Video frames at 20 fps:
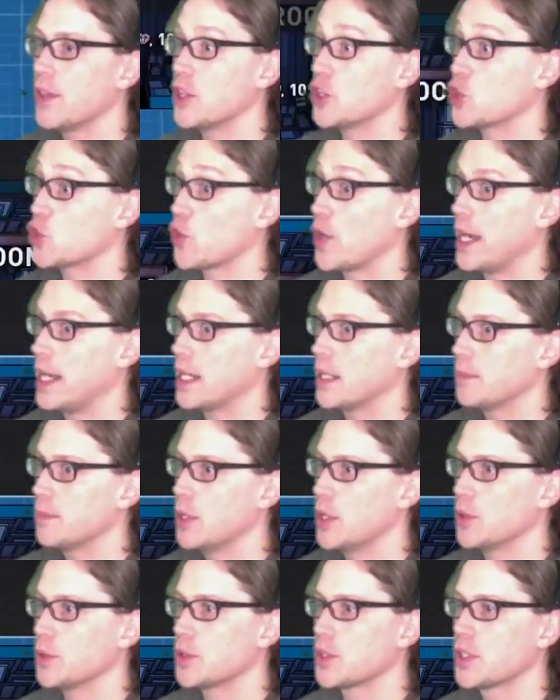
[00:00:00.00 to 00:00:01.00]
trading
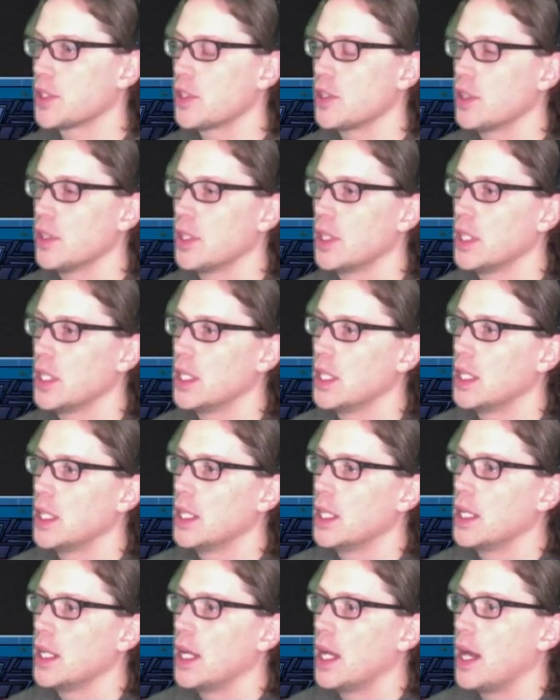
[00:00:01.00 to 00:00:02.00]
post.
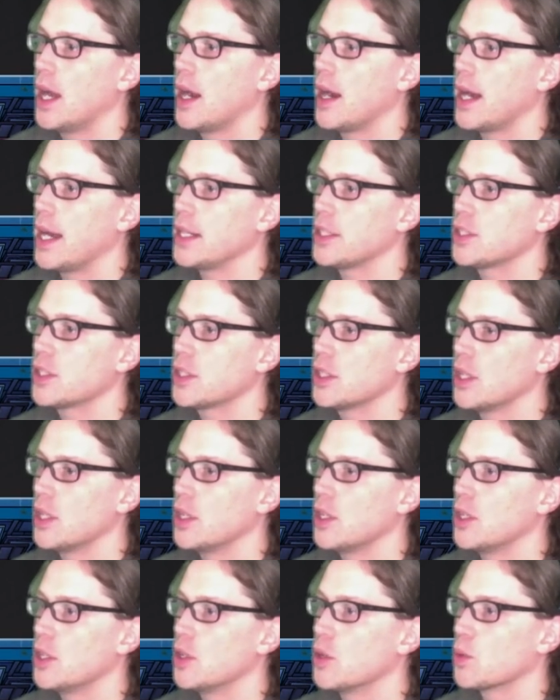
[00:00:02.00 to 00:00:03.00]
All right,
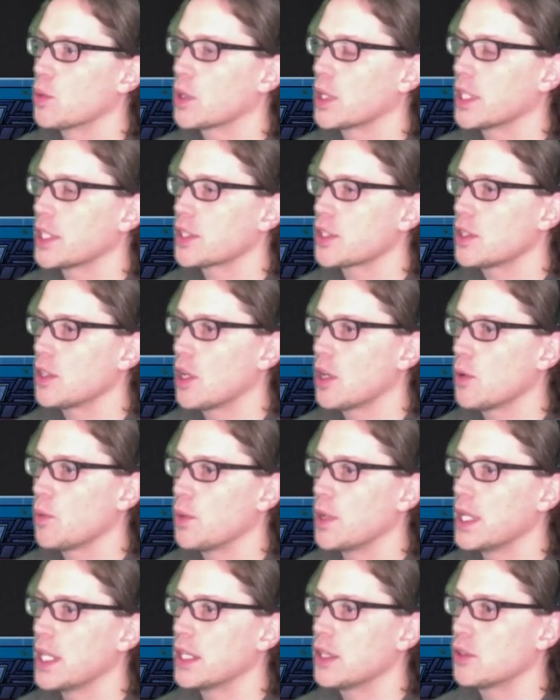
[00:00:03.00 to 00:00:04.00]
so we're going to start
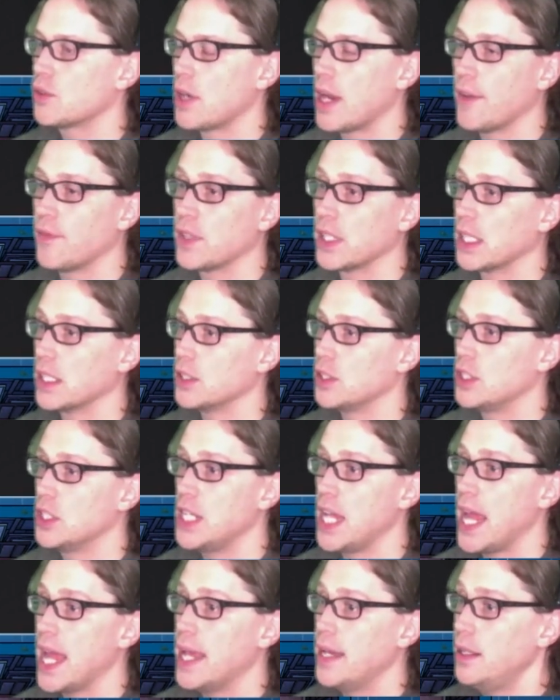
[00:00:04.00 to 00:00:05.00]
with drafting a
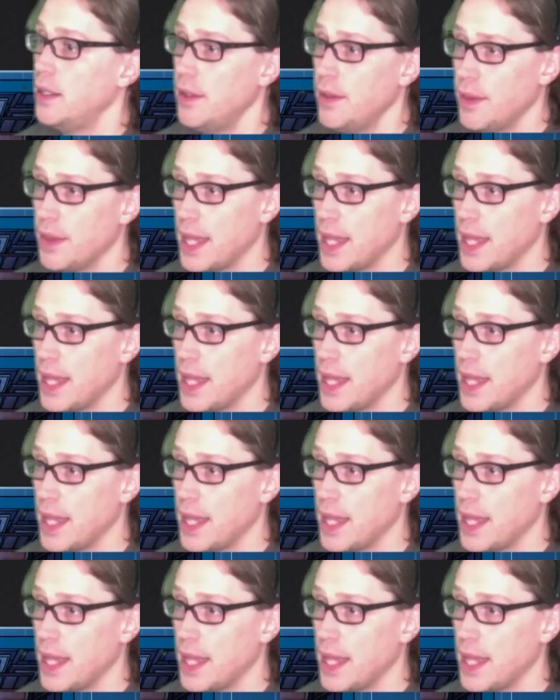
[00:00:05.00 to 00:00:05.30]
den.